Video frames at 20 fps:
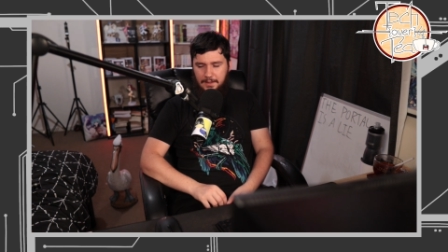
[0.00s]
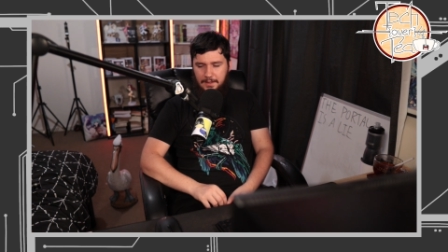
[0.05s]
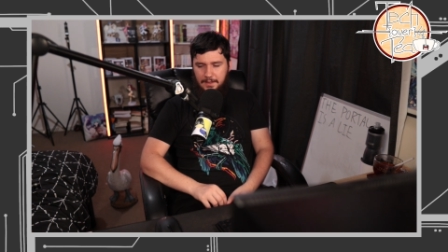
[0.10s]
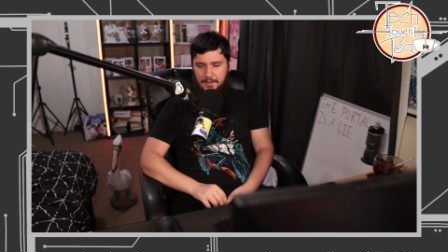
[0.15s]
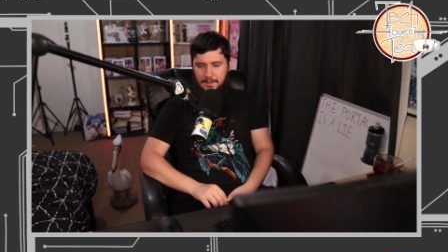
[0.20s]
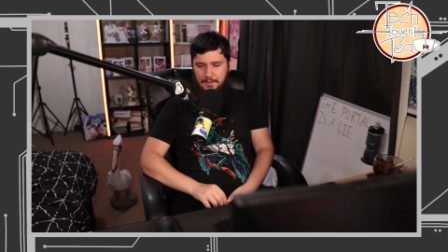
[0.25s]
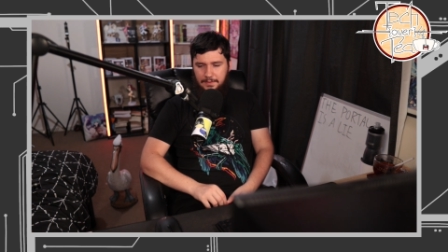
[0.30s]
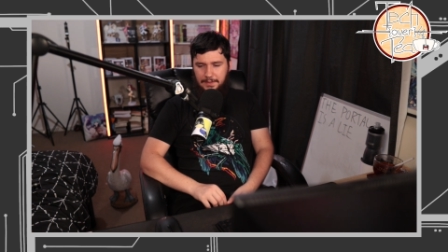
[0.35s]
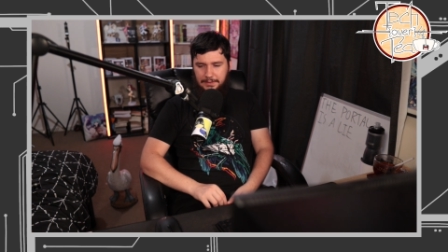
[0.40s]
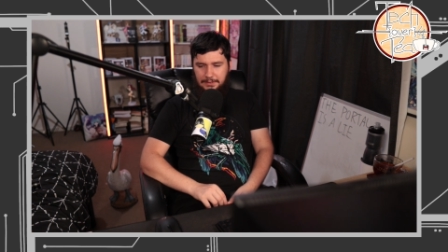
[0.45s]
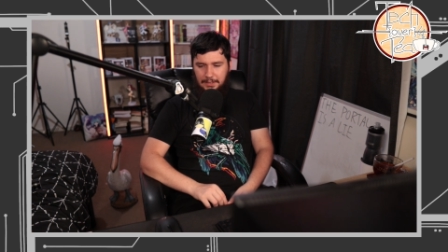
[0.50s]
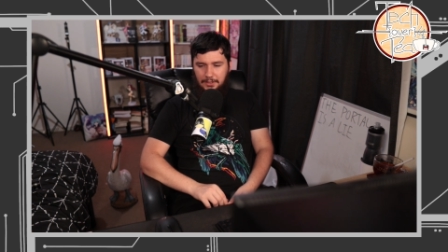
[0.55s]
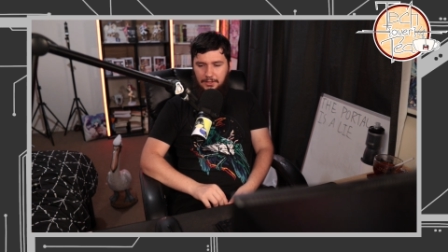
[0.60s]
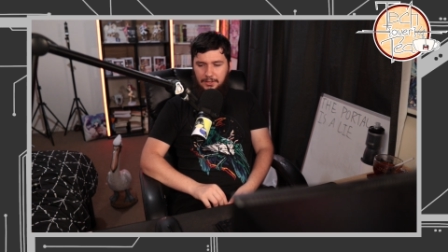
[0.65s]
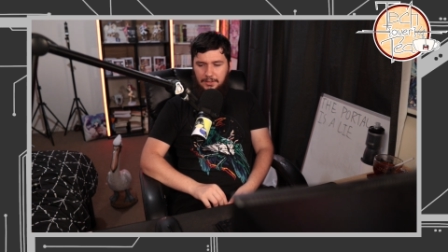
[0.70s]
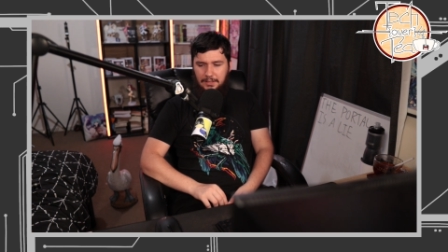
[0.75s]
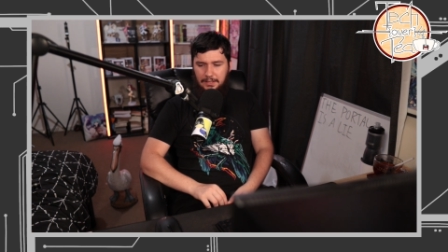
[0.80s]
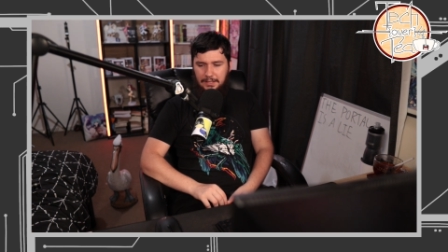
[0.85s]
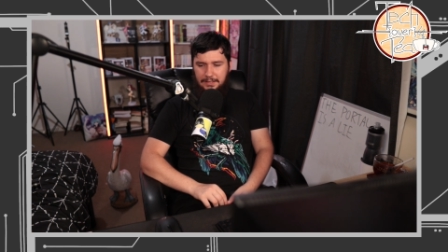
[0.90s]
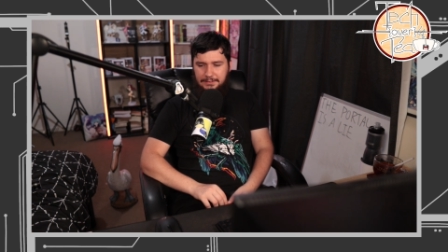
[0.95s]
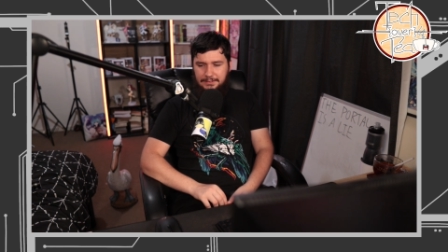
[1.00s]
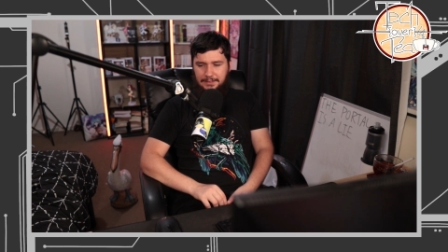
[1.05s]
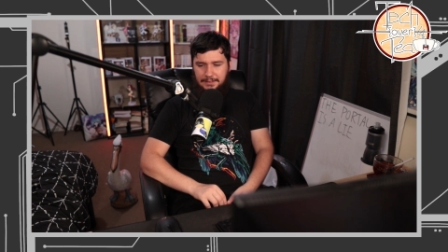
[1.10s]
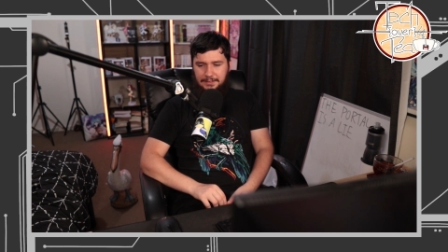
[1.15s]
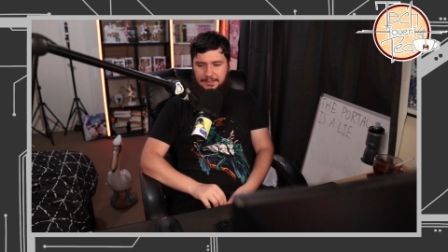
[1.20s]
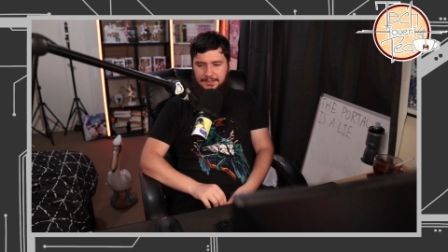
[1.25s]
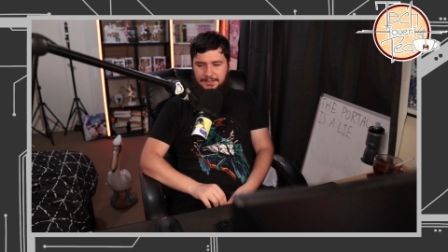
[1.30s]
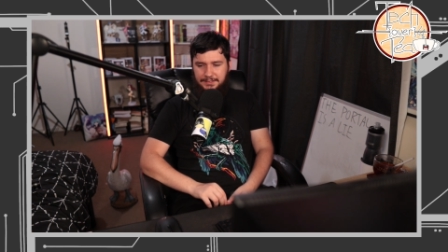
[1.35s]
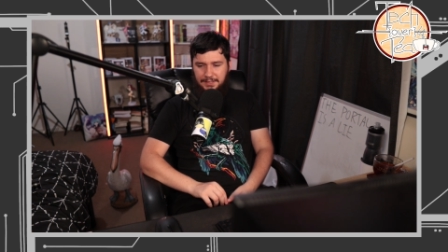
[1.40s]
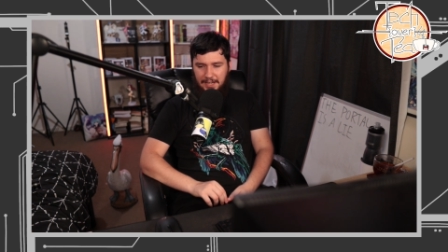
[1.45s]
There's a lot less
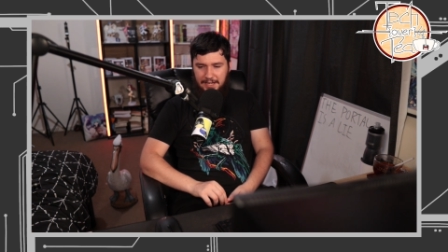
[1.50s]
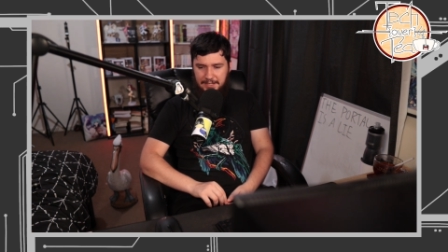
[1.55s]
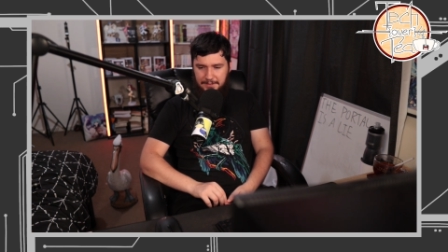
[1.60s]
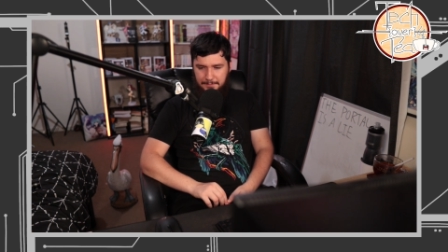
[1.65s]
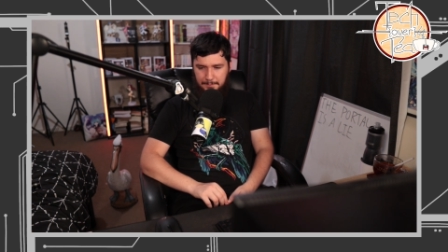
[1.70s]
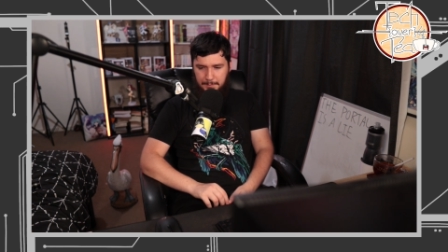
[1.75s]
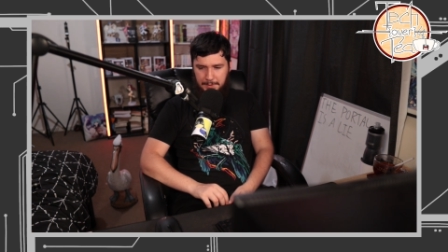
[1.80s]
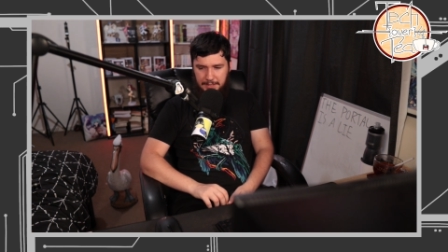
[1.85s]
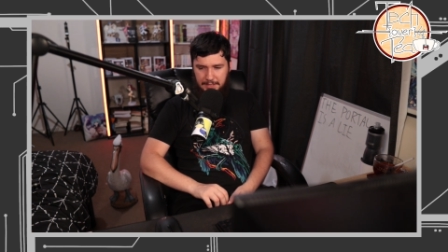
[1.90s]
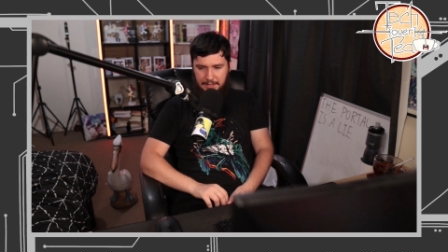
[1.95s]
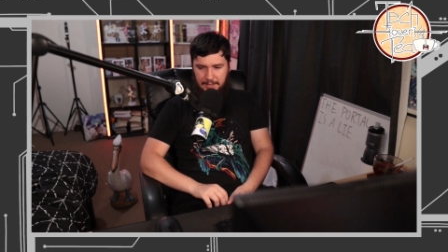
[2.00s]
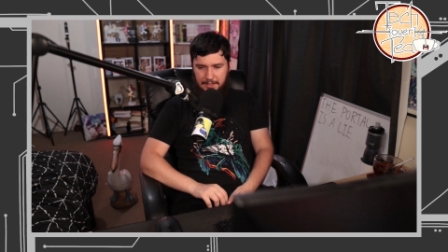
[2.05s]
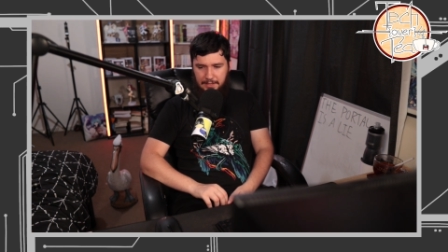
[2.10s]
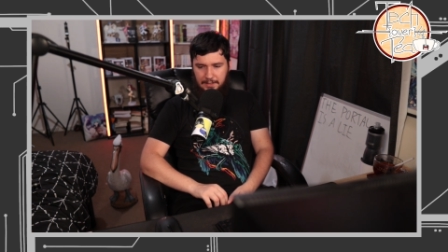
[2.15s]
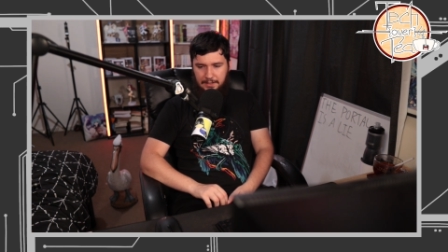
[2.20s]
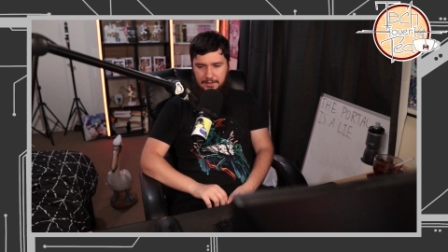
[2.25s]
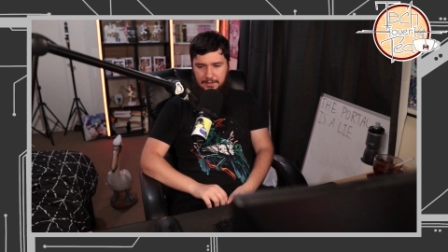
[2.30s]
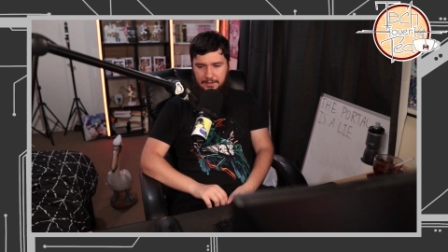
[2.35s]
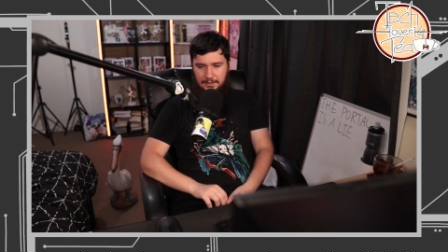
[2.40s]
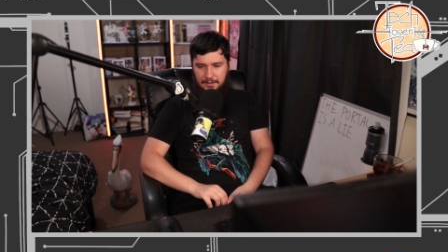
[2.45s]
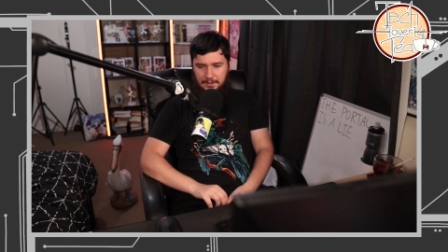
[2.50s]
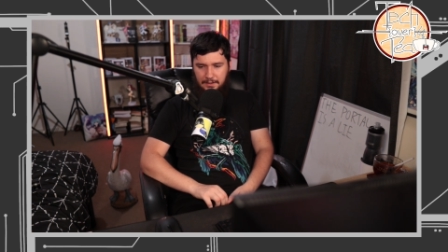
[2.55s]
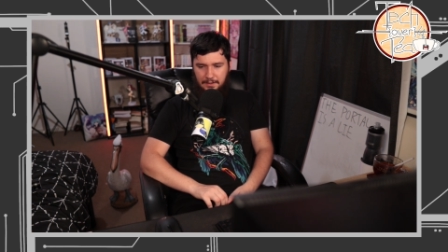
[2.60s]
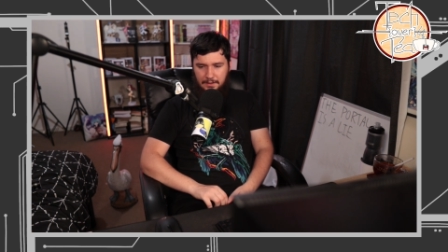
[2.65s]
excitement in